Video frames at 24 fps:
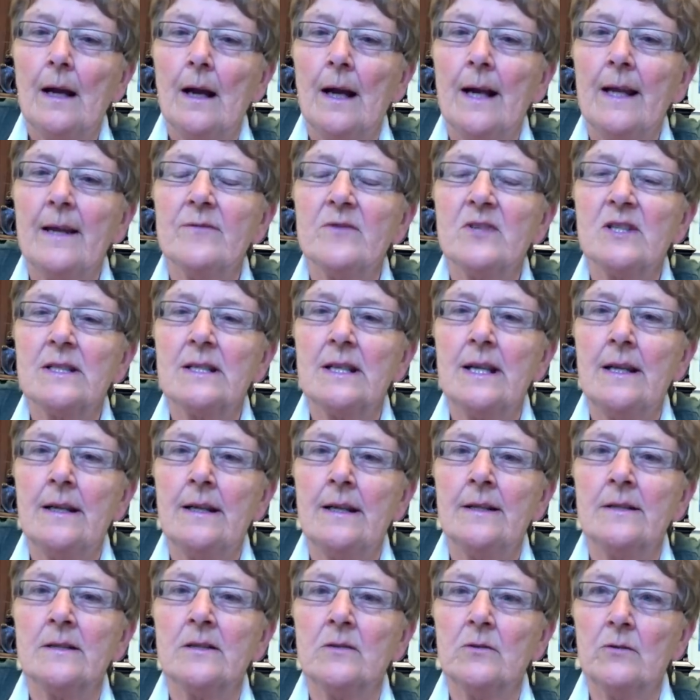I have
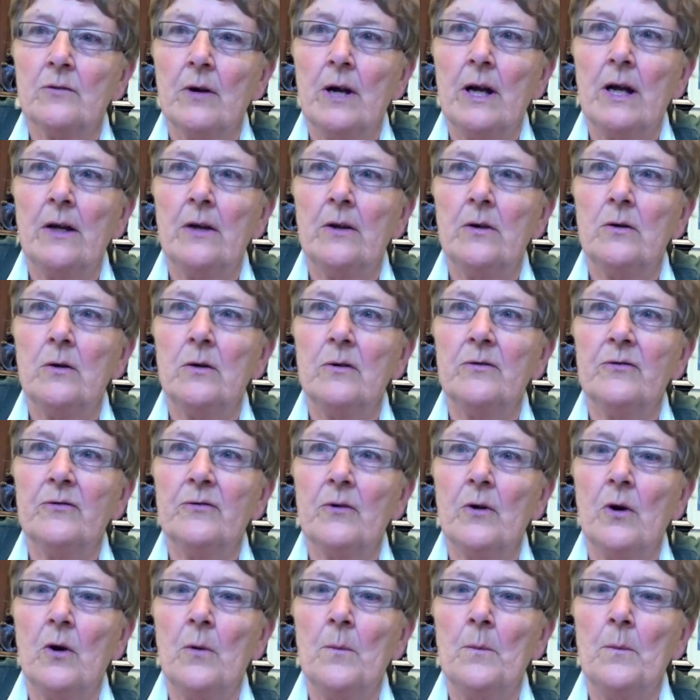seen it grow
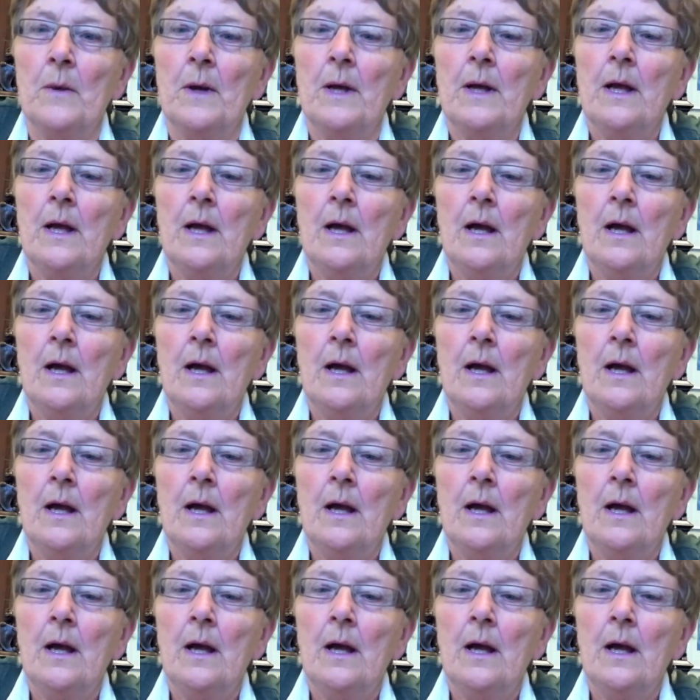from,